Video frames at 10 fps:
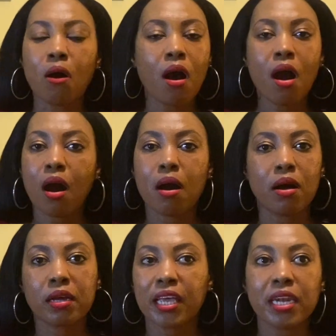oh,
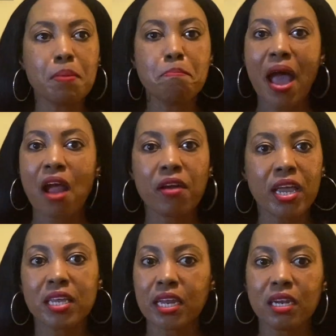getting
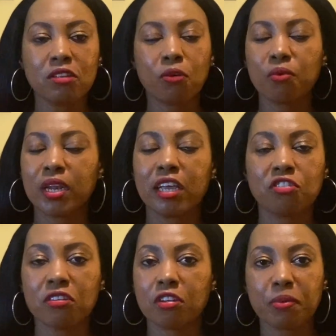married, getting in a
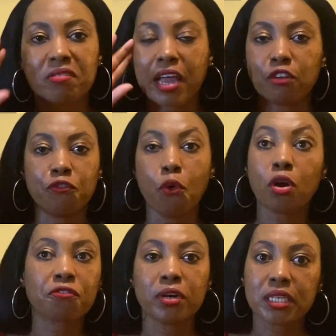relationship is like the
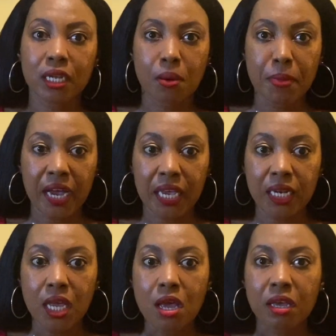forefront of their
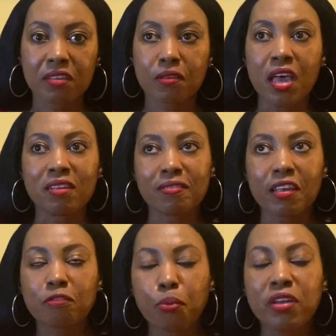mind because
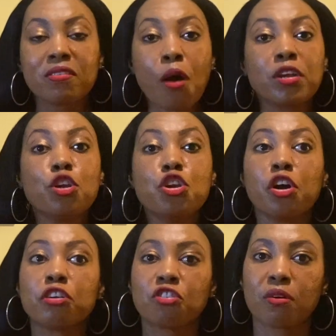six brings out the
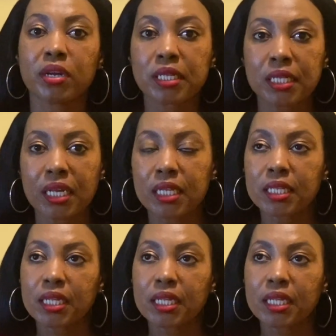nurturer. Six